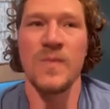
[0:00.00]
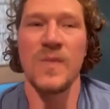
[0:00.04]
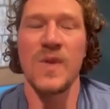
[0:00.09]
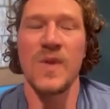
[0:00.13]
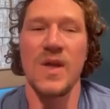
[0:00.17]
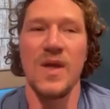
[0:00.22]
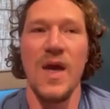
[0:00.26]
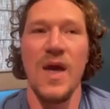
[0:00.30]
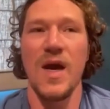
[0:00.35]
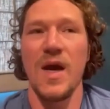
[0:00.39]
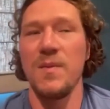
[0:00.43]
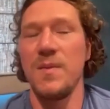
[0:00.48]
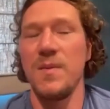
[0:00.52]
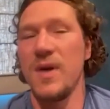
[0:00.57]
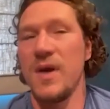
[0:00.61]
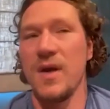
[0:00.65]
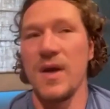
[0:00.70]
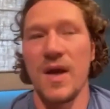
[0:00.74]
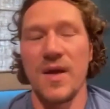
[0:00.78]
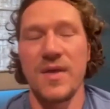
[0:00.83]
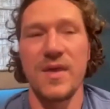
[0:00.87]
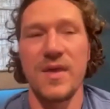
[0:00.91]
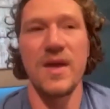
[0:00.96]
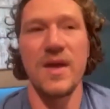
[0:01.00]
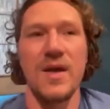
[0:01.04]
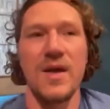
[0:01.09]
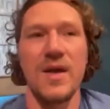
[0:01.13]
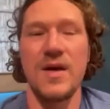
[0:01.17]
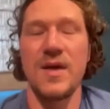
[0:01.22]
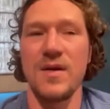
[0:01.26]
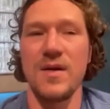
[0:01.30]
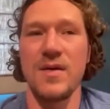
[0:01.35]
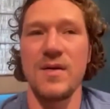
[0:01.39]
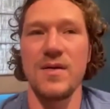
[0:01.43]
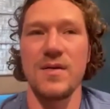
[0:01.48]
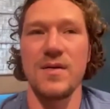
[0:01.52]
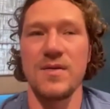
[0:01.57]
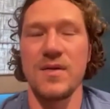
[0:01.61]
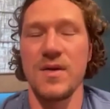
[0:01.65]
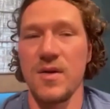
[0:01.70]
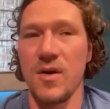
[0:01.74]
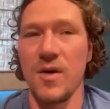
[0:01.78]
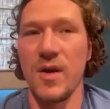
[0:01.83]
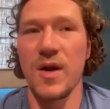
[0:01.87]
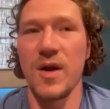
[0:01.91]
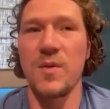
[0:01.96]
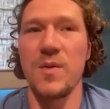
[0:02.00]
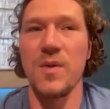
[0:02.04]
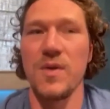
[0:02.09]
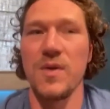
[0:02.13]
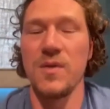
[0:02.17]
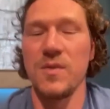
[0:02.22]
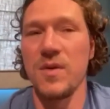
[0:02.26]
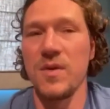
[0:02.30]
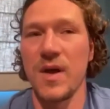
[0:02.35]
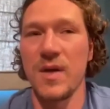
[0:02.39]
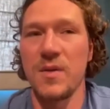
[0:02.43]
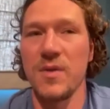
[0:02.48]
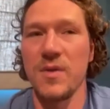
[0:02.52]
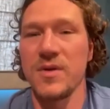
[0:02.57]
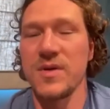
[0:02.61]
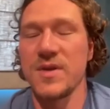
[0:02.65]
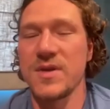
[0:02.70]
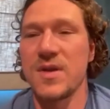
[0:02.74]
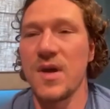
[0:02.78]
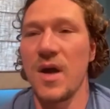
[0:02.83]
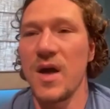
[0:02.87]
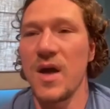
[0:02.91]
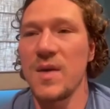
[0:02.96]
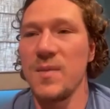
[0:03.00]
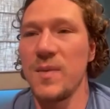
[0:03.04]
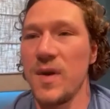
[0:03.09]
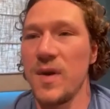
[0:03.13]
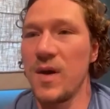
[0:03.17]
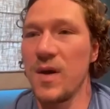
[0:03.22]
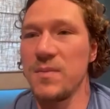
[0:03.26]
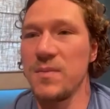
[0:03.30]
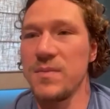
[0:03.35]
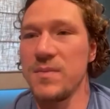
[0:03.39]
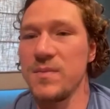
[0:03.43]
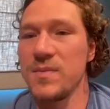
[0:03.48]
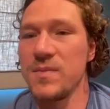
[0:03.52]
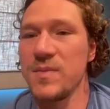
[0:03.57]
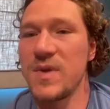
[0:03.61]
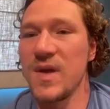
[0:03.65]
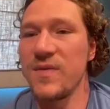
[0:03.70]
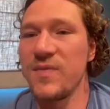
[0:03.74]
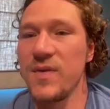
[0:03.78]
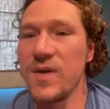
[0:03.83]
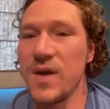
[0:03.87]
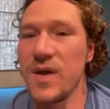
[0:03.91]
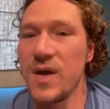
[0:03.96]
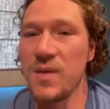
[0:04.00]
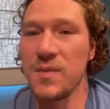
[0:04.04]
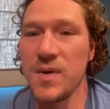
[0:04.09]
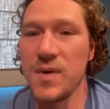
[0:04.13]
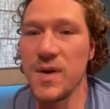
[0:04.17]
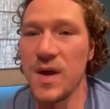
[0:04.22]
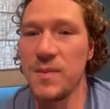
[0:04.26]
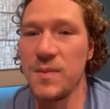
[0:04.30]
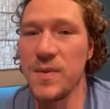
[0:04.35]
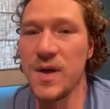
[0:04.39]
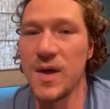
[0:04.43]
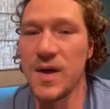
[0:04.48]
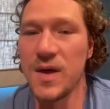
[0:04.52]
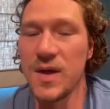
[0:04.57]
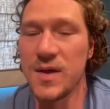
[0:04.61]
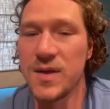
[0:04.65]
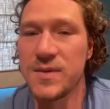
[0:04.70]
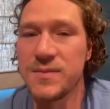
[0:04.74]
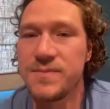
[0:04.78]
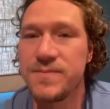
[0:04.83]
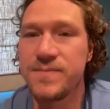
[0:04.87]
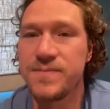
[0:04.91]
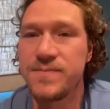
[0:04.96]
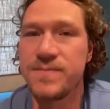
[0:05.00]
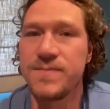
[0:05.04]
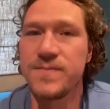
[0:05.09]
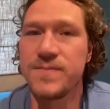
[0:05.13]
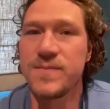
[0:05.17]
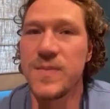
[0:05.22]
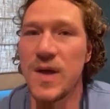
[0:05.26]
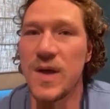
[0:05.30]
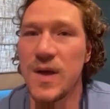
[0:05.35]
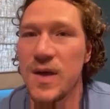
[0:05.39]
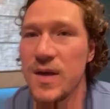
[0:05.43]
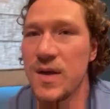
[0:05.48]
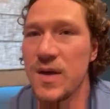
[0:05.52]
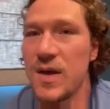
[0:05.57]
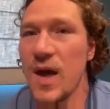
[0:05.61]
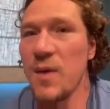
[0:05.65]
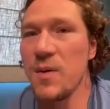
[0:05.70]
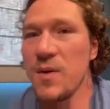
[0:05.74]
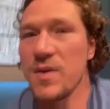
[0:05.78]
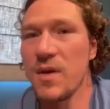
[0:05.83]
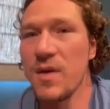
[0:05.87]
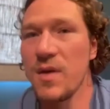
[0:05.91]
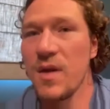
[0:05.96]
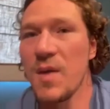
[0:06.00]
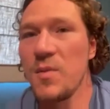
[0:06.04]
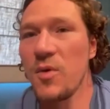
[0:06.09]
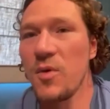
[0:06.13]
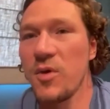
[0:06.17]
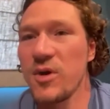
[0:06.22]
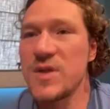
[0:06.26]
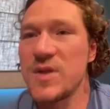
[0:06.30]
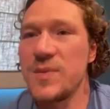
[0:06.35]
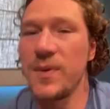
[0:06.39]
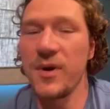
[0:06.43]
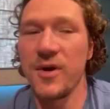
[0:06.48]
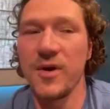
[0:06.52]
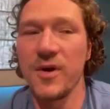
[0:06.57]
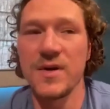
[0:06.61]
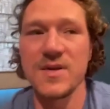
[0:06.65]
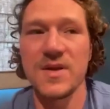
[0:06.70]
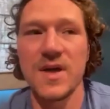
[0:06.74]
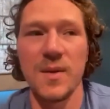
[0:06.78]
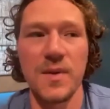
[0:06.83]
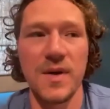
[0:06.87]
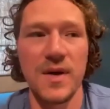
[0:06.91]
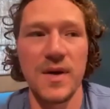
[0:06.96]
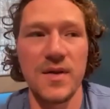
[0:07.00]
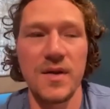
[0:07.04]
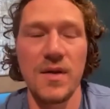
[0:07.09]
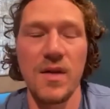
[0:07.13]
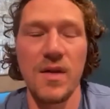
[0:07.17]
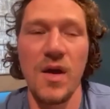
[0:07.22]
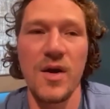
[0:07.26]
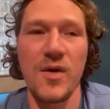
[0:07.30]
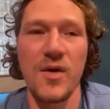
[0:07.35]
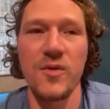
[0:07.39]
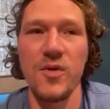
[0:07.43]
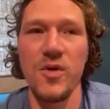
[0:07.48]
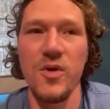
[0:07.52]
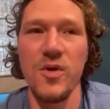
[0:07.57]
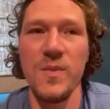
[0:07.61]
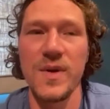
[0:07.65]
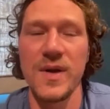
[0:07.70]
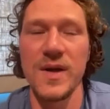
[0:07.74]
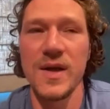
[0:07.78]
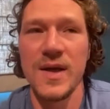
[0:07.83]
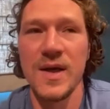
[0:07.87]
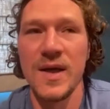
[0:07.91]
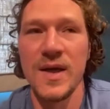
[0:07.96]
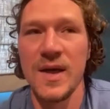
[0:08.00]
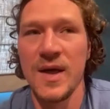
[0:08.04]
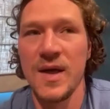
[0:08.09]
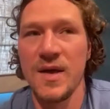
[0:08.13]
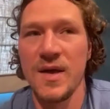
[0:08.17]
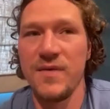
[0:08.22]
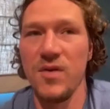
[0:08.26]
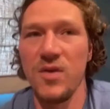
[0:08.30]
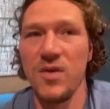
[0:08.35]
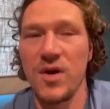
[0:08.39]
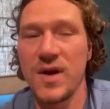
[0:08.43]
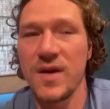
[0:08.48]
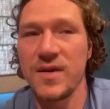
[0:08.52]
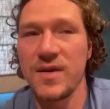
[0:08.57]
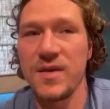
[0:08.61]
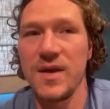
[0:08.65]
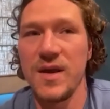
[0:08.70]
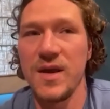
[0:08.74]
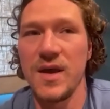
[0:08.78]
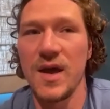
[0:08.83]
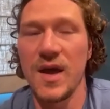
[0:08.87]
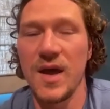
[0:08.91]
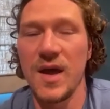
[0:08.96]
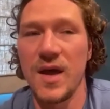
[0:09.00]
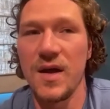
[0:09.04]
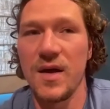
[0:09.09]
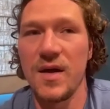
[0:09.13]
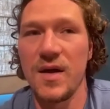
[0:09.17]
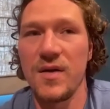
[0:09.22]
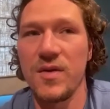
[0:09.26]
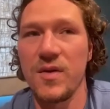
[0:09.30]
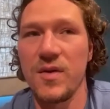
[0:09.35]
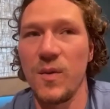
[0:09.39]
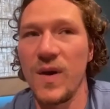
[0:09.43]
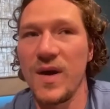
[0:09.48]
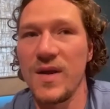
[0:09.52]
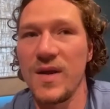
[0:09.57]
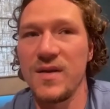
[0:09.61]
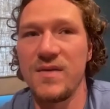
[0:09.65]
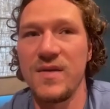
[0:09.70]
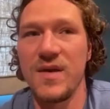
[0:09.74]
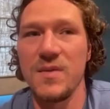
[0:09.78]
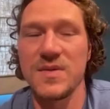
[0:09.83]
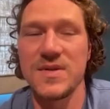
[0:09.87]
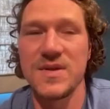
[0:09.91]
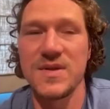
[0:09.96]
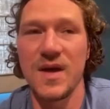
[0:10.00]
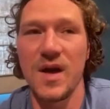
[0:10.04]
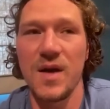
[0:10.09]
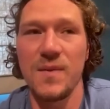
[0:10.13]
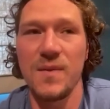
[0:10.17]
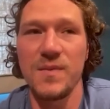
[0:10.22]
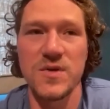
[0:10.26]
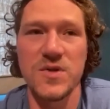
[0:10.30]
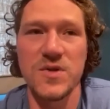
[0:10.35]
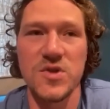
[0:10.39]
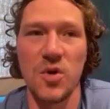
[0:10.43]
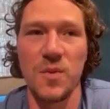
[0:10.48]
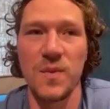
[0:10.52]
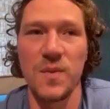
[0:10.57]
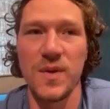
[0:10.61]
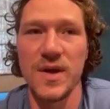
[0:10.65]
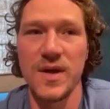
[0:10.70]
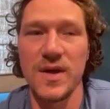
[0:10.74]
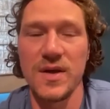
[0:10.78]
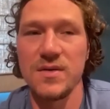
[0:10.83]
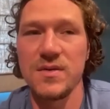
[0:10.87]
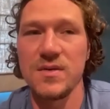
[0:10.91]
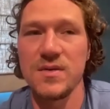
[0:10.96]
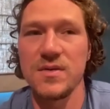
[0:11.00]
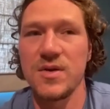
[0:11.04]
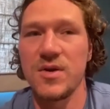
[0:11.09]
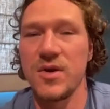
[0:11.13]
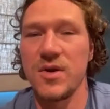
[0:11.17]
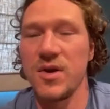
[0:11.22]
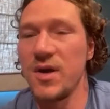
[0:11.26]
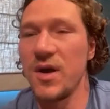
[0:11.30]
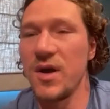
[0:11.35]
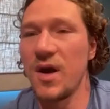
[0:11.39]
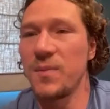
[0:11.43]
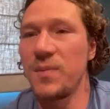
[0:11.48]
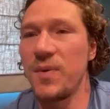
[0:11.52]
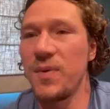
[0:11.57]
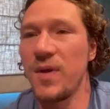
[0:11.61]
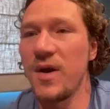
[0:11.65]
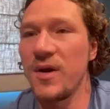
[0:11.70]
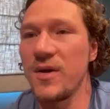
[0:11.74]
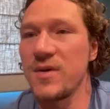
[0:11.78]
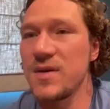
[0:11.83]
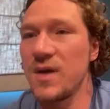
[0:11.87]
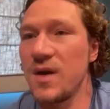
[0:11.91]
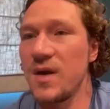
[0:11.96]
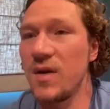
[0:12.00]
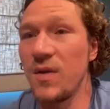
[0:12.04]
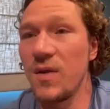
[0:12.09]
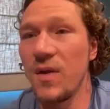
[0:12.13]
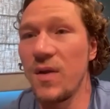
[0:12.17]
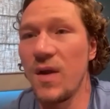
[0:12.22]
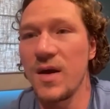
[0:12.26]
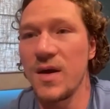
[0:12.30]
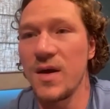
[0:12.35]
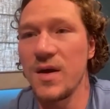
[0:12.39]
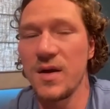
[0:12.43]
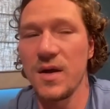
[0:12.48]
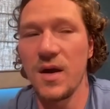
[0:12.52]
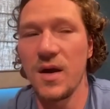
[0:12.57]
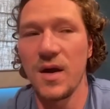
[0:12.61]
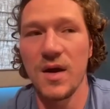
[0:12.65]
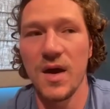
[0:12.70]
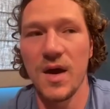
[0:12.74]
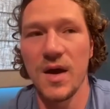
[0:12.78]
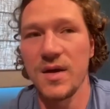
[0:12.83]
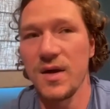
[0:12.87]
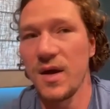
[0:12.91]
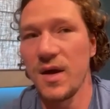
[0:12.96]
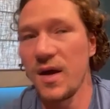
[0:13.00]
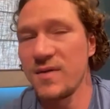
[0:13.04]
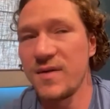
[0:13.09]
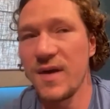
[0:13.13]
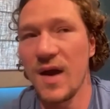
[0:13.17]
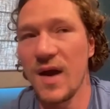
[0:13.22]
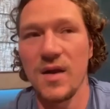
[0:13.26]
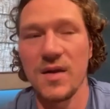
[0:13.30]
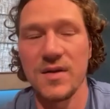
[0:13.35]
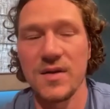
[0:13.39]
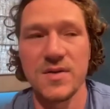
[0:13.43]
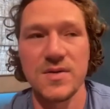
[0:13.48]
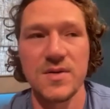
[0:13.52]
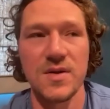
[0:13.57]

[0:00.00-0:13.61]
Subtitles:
Yeah, I mean, I think, you know, like we were just talking about, I'm a guy with a lot more experience coming into the locker room. And if you look at the way the team's set up, there's so many good young players and a lot of young talent.